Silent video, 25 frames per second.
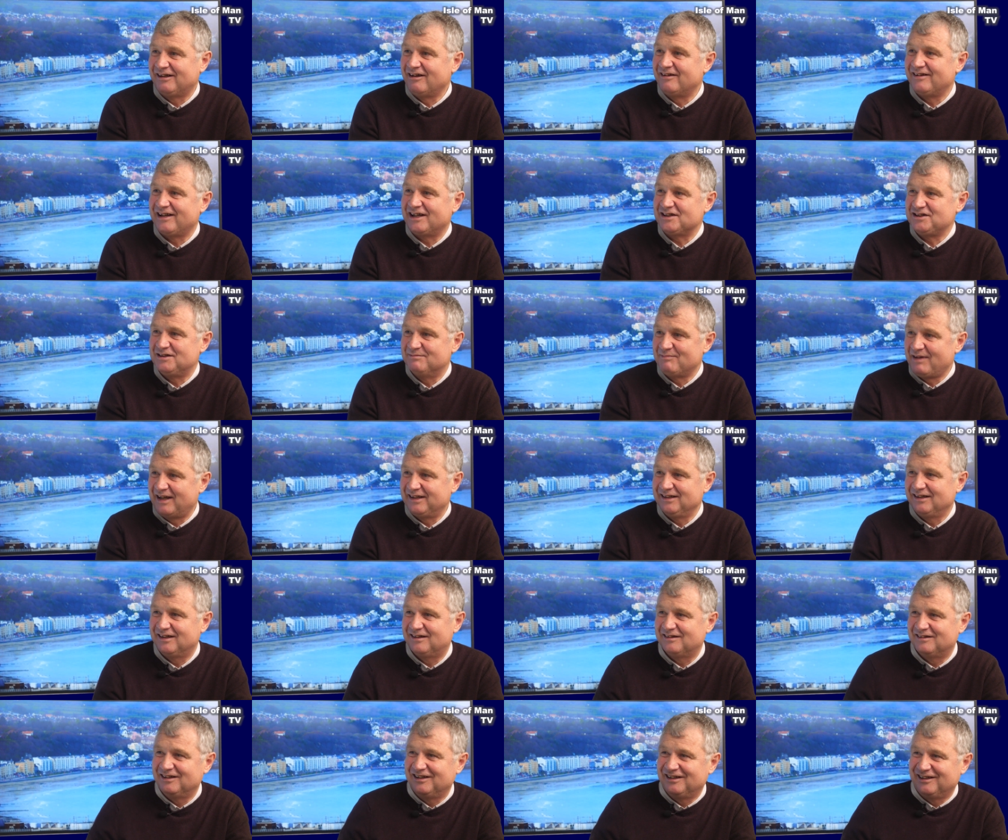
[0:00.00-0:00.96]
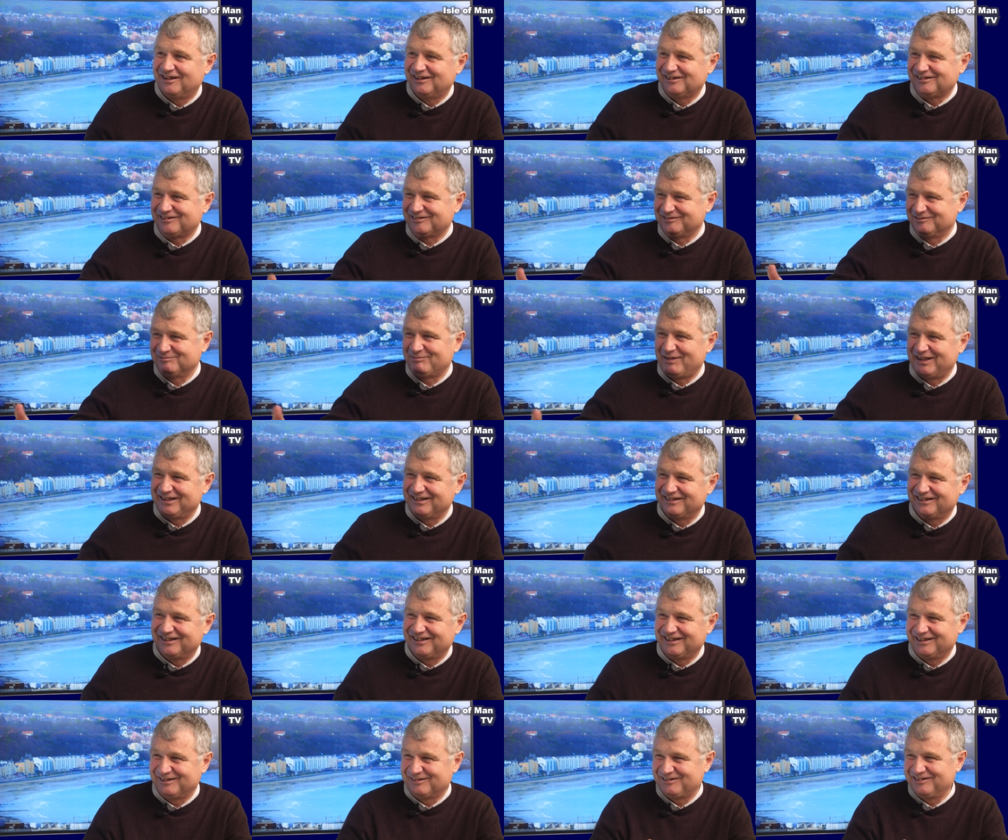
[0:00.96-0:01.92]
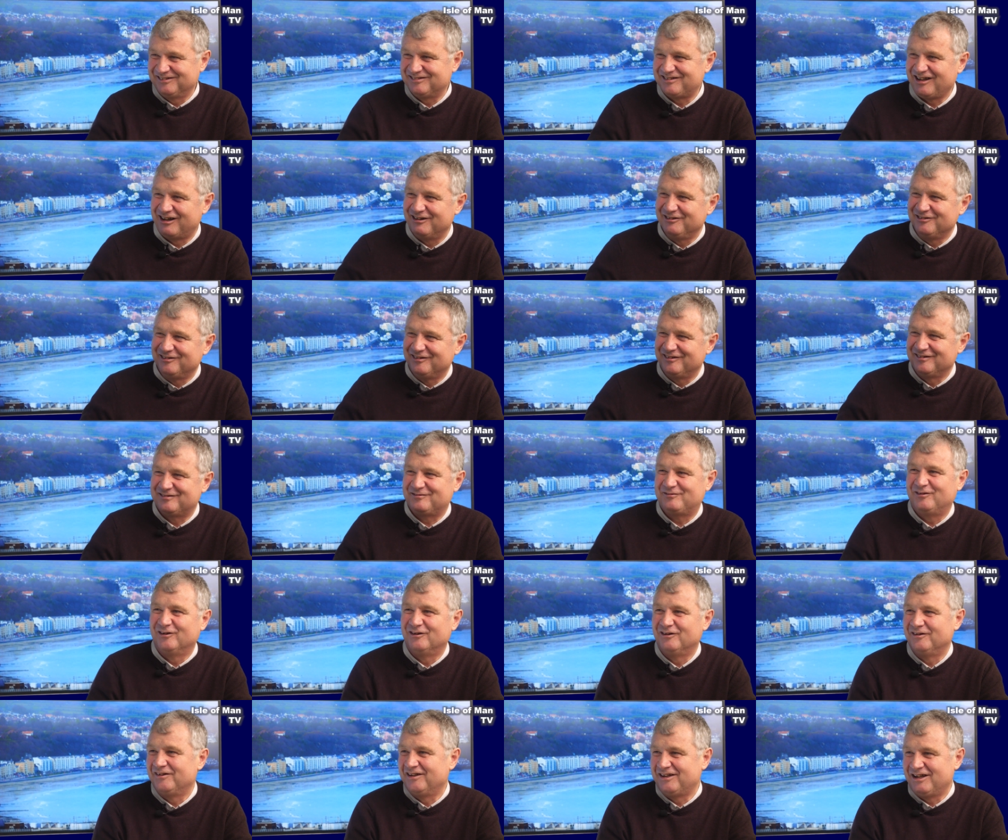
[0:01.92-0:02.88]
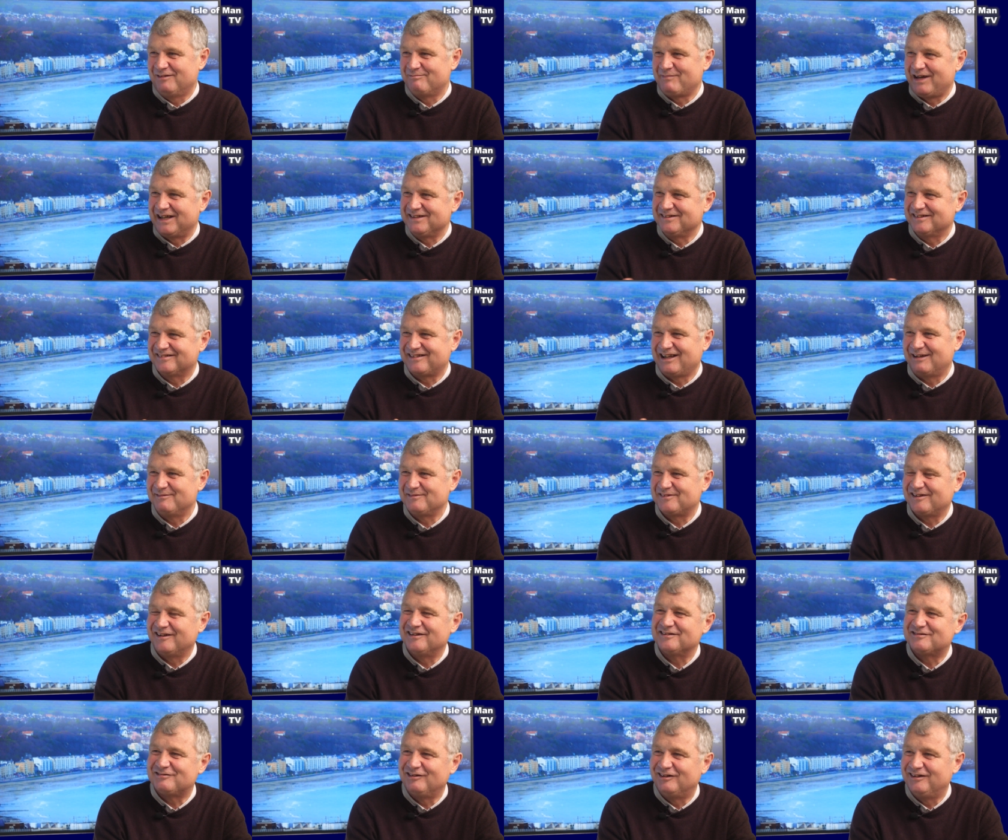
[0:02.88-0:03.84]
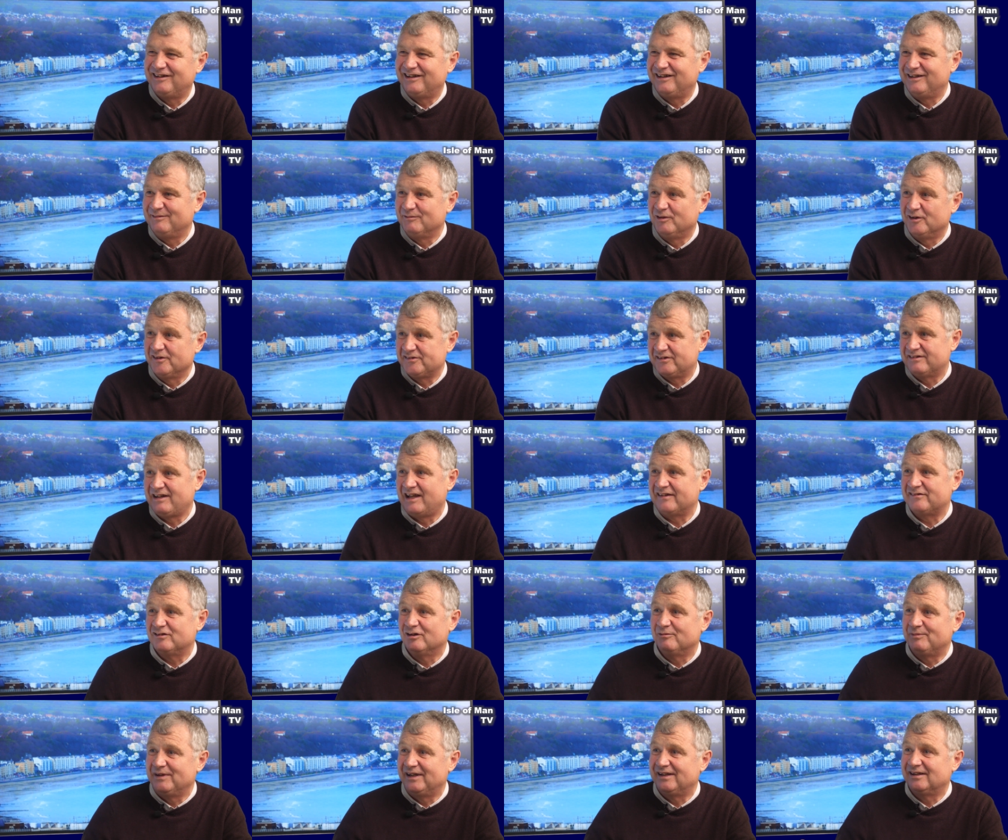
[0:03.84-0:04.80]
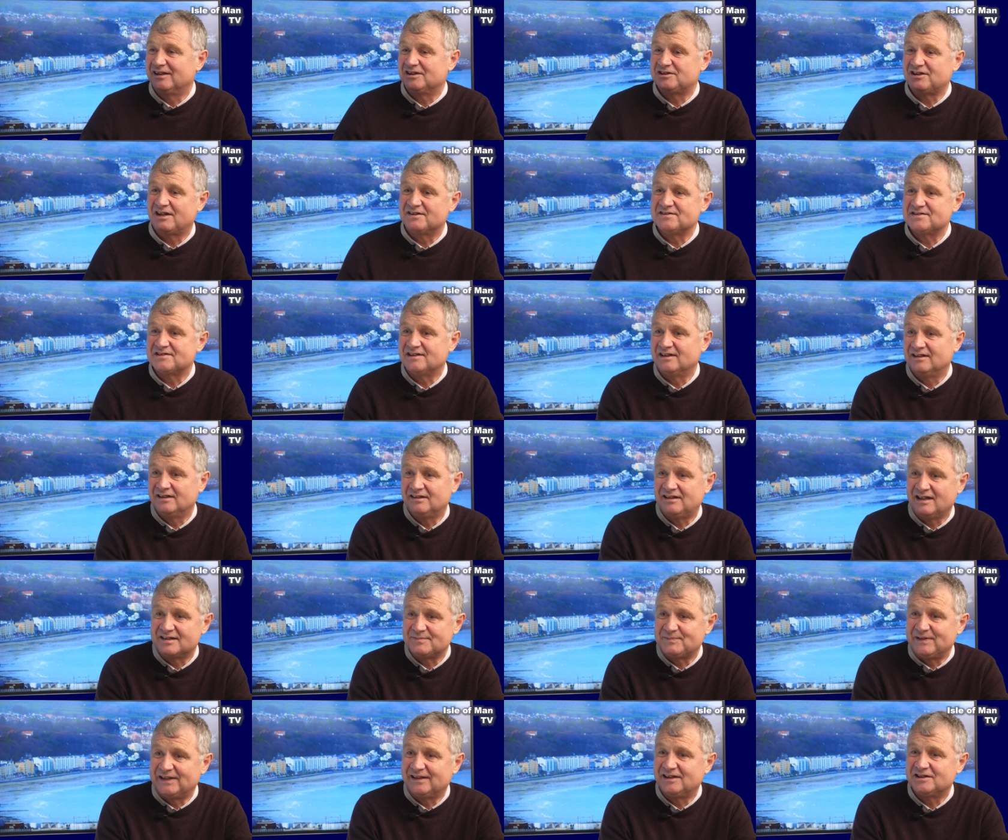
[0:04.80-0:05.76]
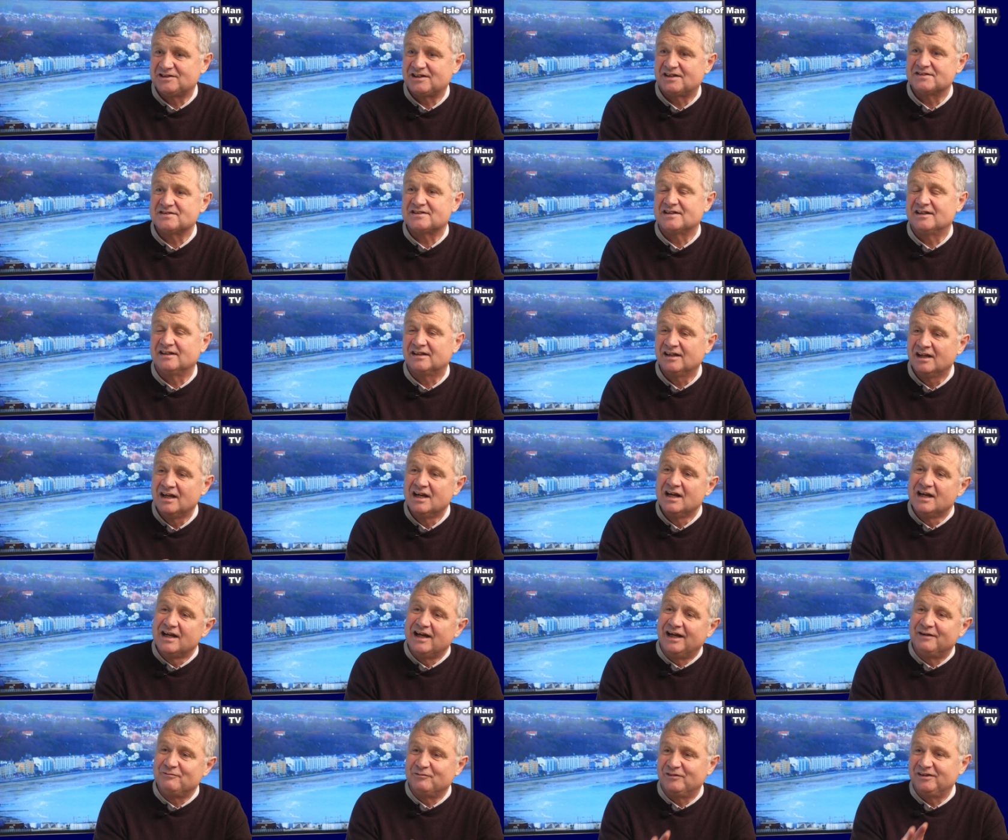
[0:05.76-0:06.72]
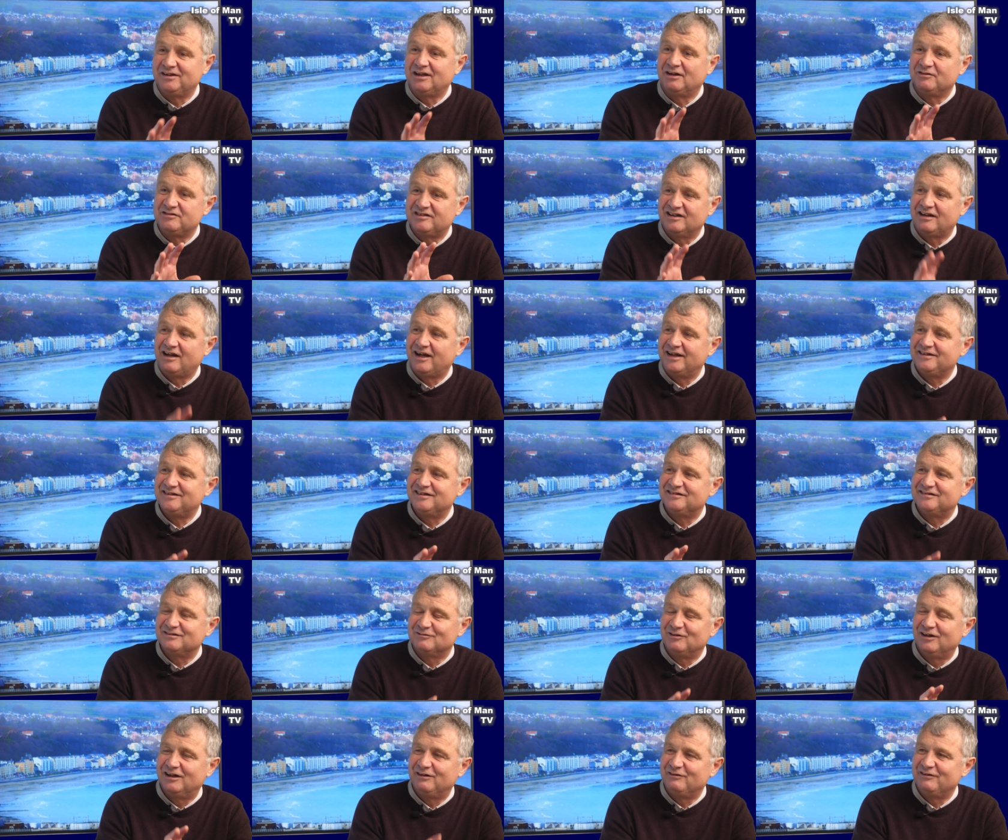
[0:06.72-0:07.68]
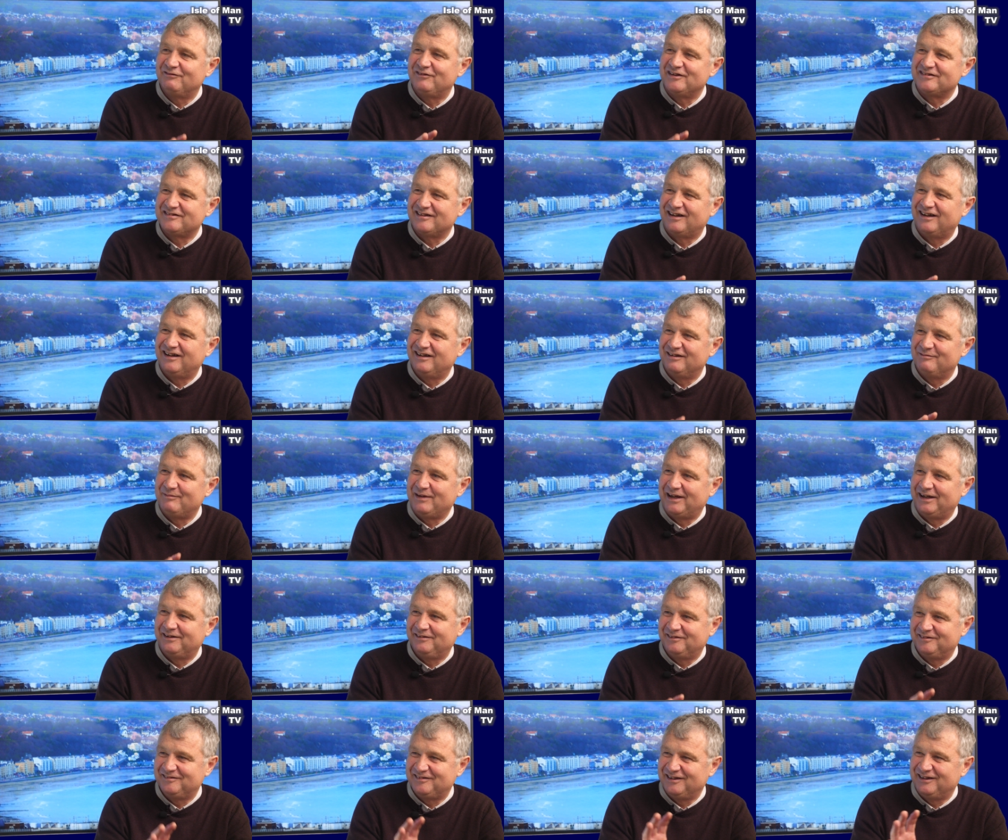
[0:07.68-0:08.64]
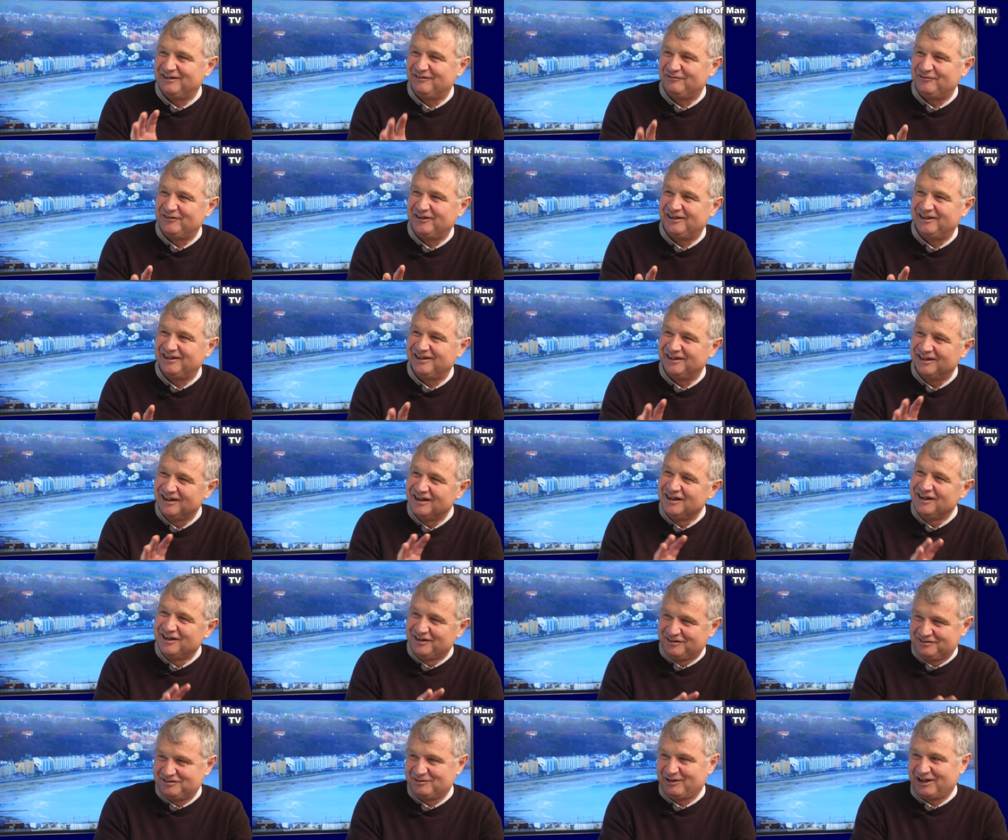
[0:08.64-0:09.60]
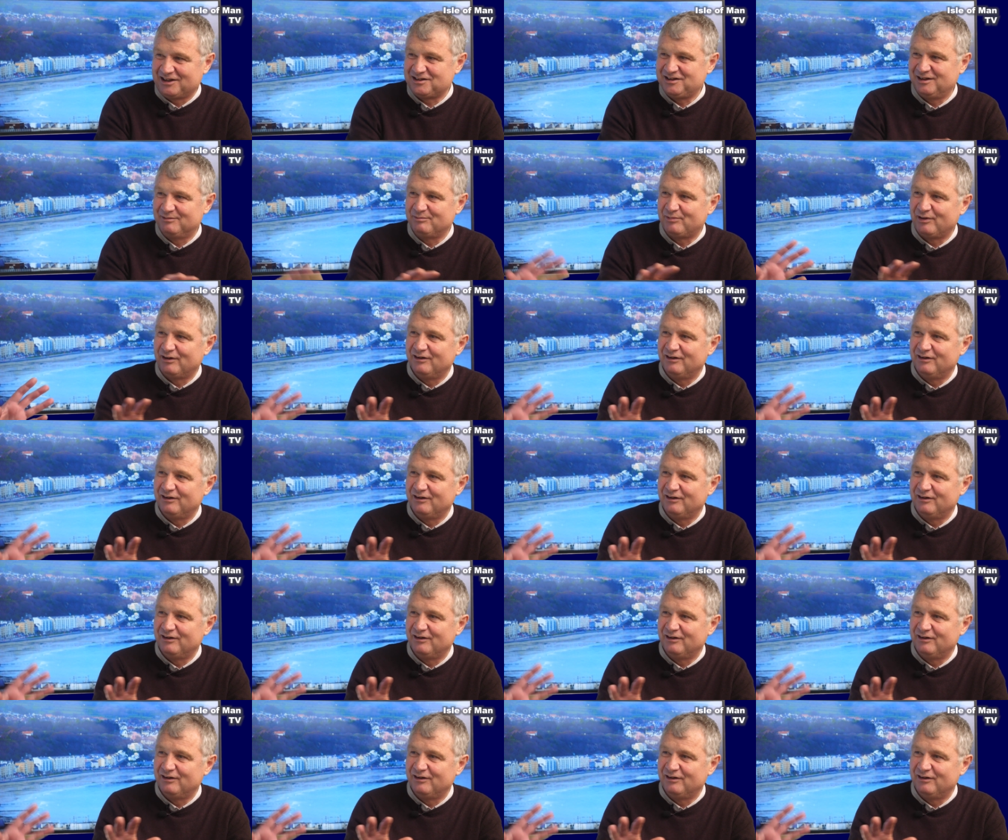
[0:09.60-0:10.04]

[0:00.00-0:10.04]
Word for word: they don't actually make the uh, make the uh, so, containers for. They don't make the same size trolley anymore, so, so that's all being adjusted. Oh, well, that's being adjusted, and we, you know, delighted to work with Visit Isle of Man and DFE yeah. to actually to